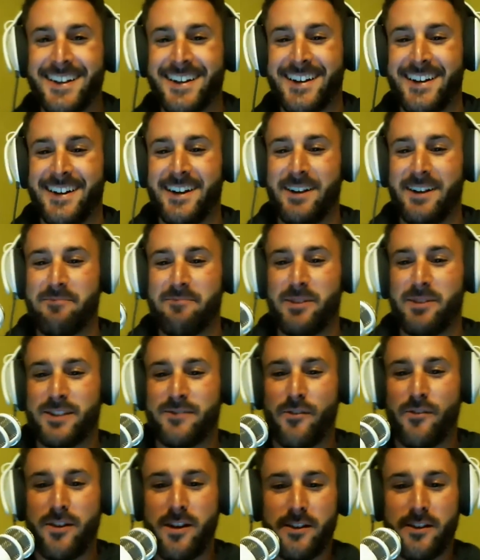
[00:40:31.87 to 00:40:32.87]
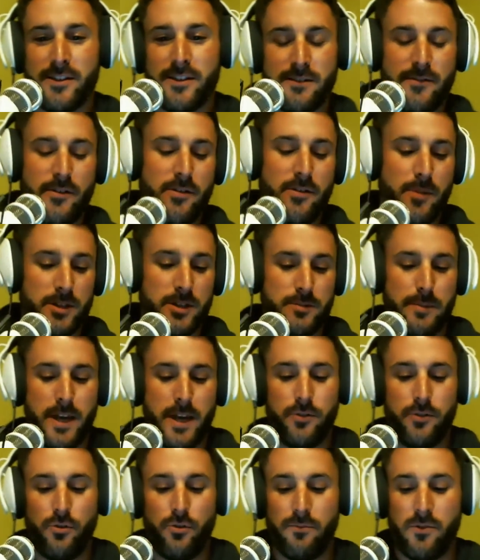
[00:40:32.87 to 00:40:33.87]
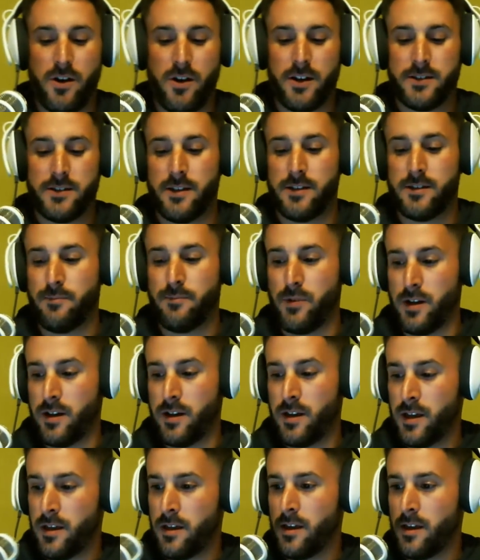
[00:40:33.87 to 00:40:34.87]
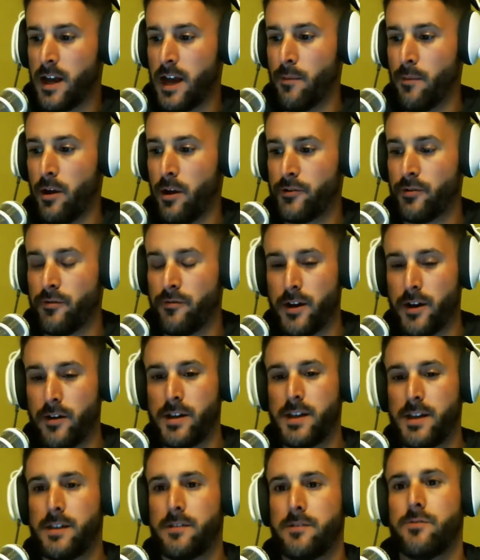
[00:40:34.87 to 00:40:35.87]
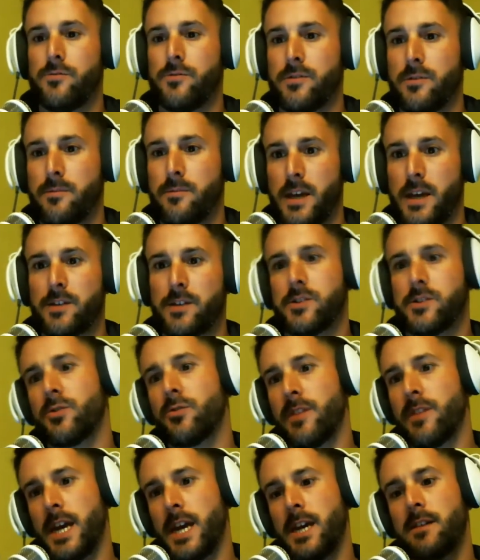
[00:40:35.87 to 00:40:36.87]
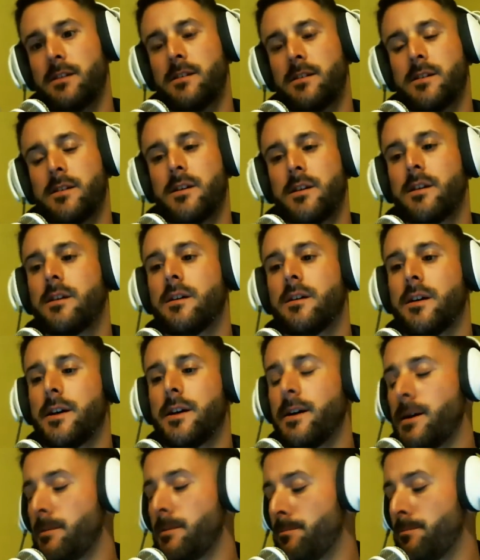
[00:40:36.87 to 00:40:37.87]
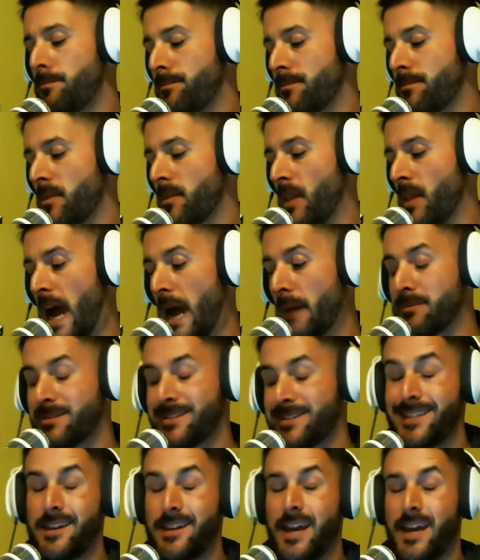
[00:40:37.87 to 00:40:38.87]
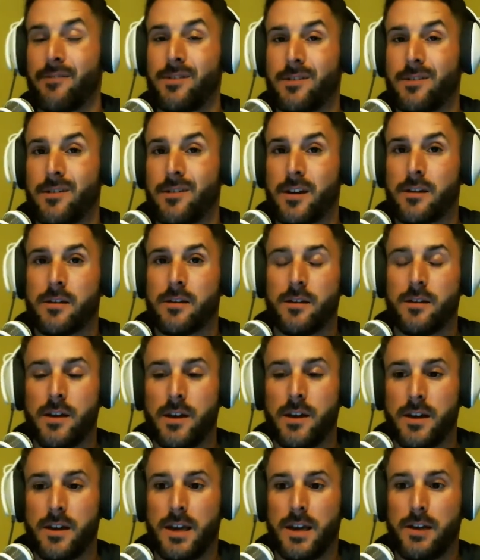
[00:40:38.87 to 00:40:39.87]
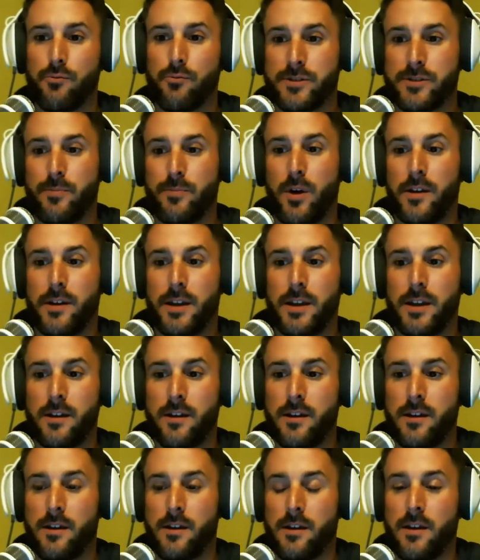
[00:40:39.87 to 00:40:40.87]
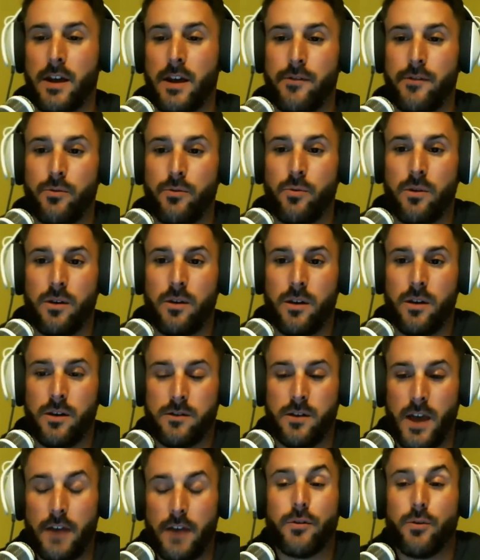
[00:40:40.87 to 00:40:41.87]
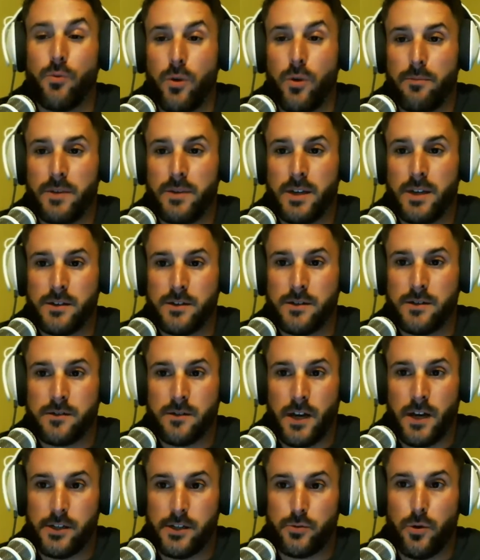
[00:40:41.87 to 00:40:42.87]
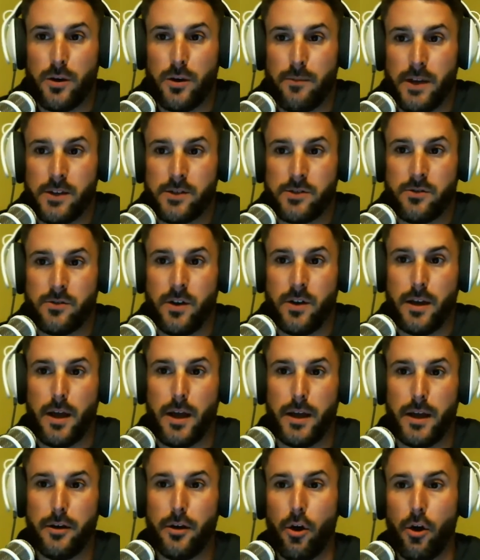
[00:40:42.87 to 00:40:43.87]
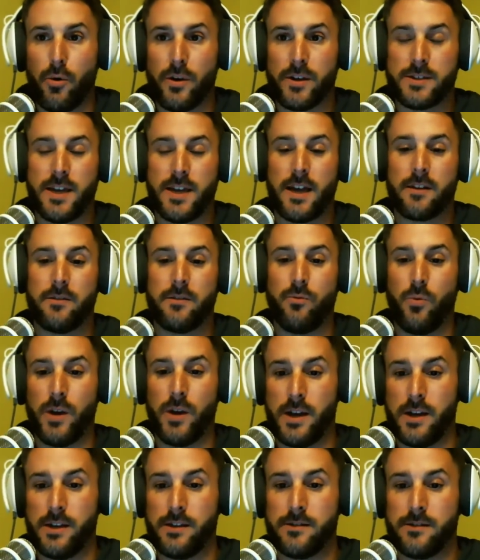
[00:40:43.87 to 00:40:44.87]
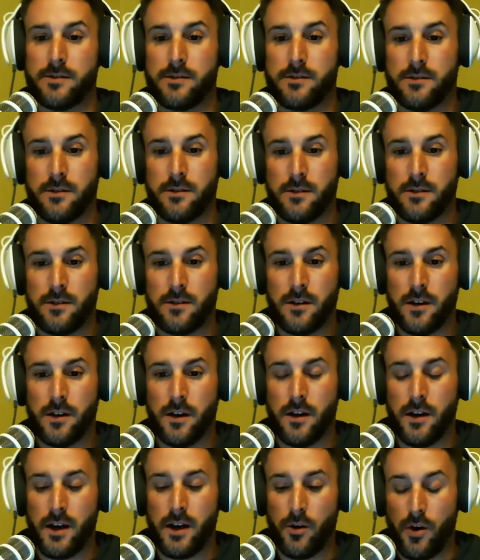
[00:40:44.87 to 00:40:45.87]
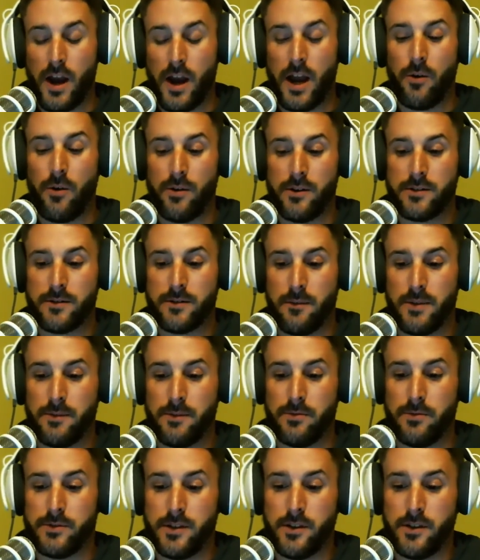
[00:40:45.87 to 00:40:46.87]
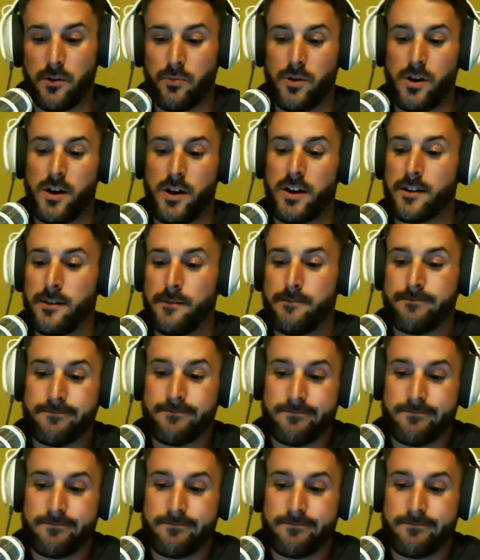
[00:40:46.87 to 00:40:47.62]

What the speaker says: But it's a very much manual process. But I'm also very in tune to making sure that I'm seeing everything and responding to everyone, because I just want to make sure I know exactly what it is or how it is that people see our product.